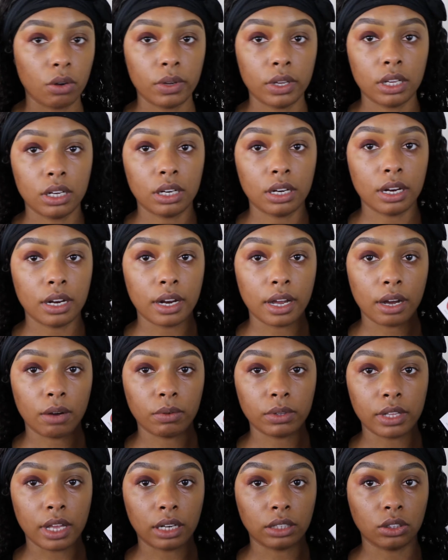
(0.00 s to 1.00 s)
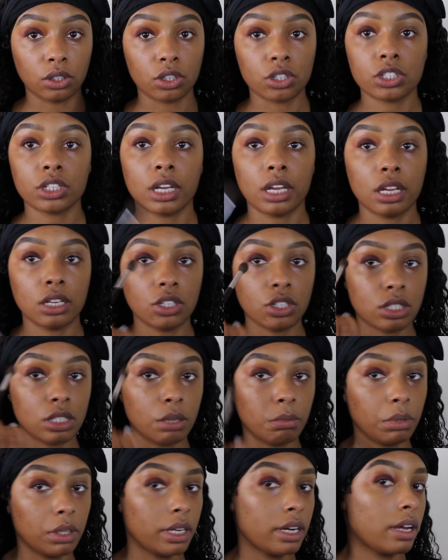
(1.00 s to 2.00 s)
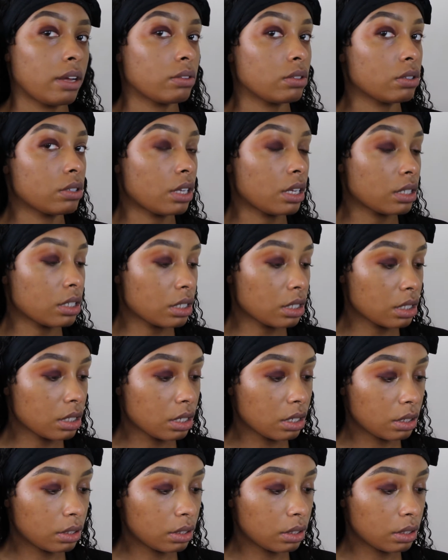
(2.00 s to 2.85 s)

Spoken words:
in now with that Alert shade just to blend out those edges.